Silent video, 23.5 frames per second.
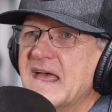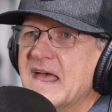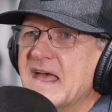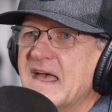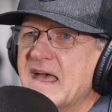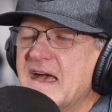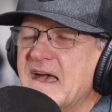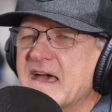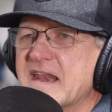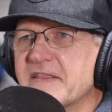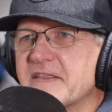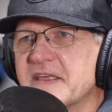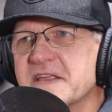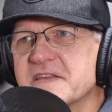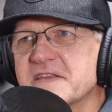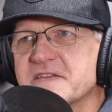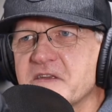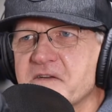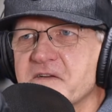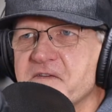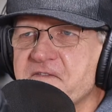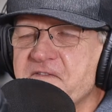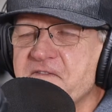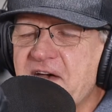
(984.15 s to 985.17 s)
And I think it's
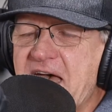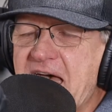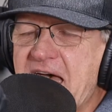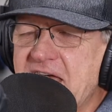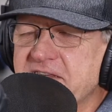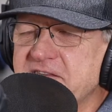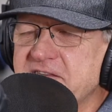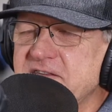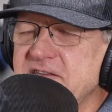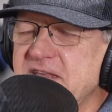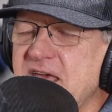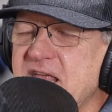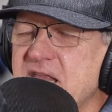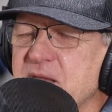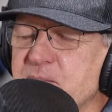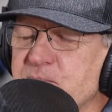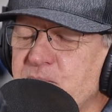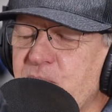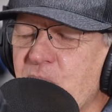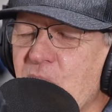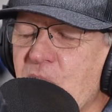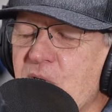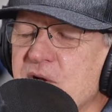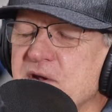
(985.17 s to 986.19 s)
a fascinating
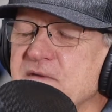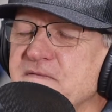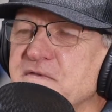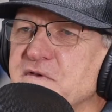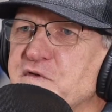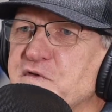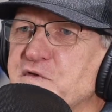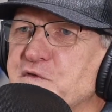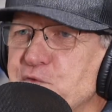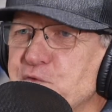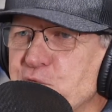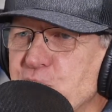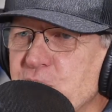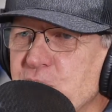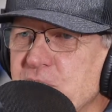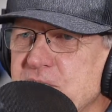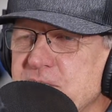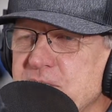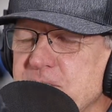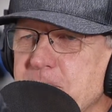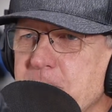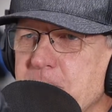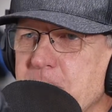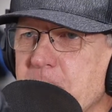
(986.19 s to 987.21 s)
part of the
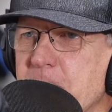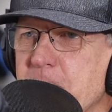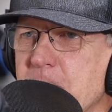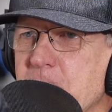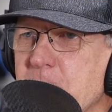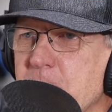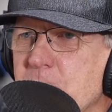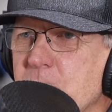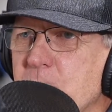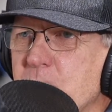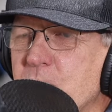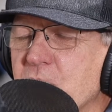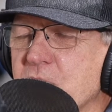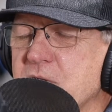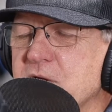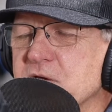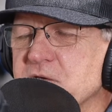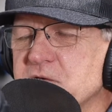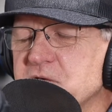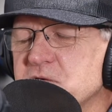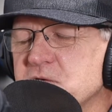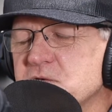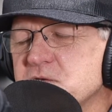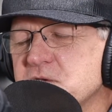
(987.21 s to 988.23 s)
story
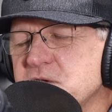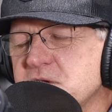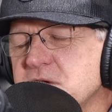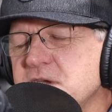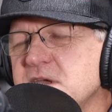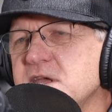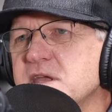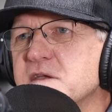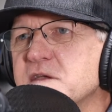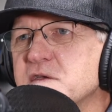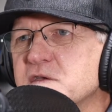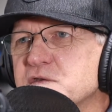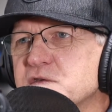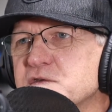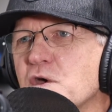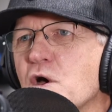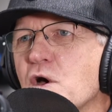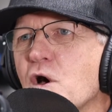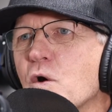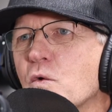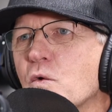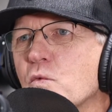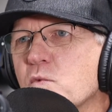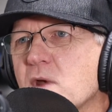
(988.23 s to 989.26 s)
because King
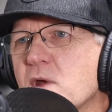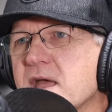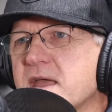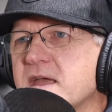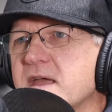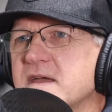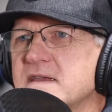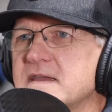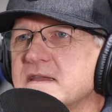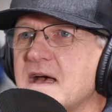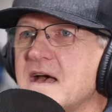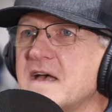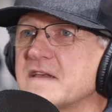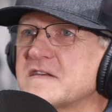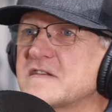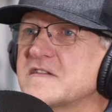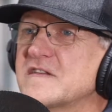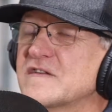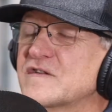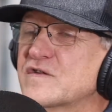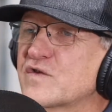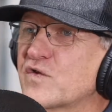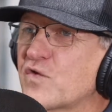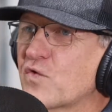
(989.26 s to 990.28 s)
Saul recognized
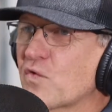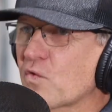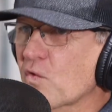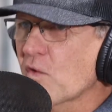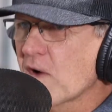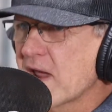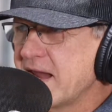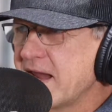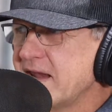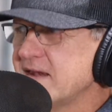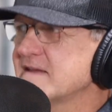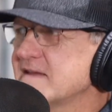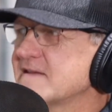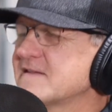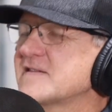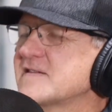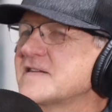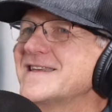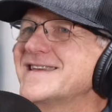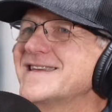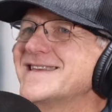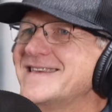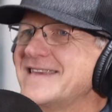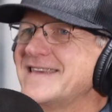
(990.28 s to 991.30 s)
this greatness
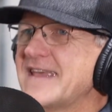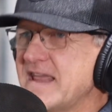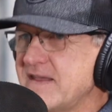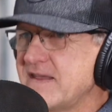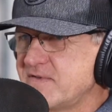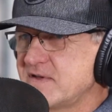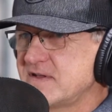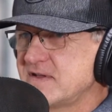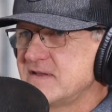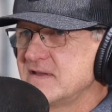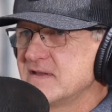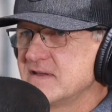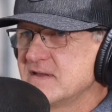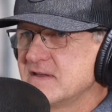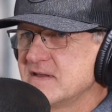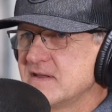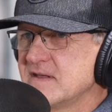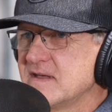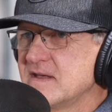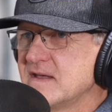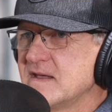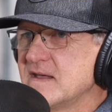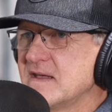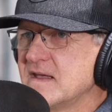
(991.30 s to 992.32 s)
in David.
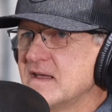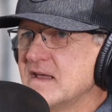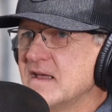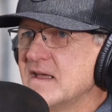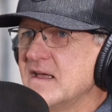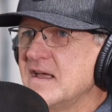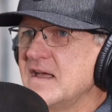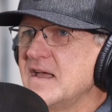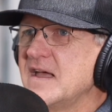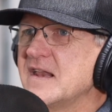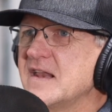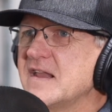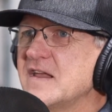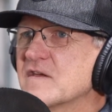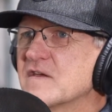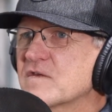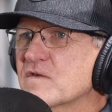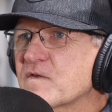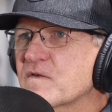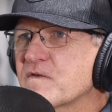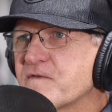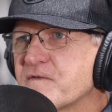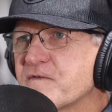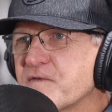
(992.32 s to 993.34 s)
And
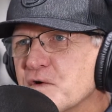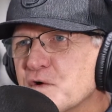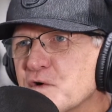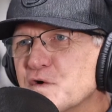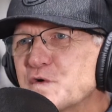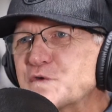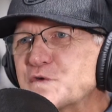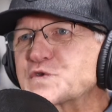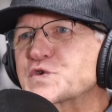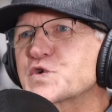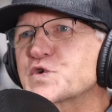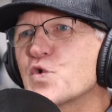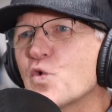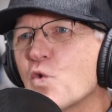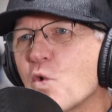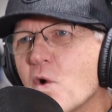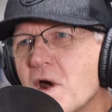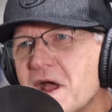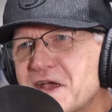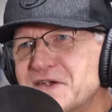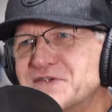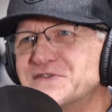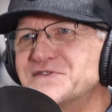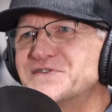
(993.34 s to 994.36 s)
his first
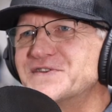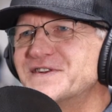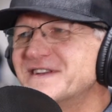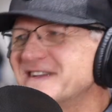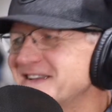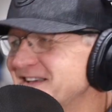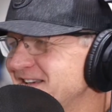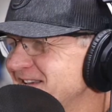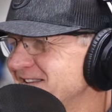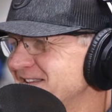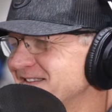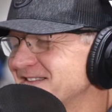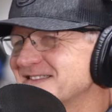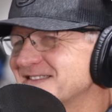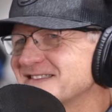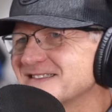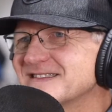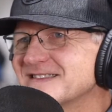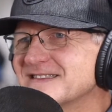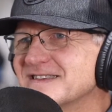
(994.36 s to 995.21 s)
question is,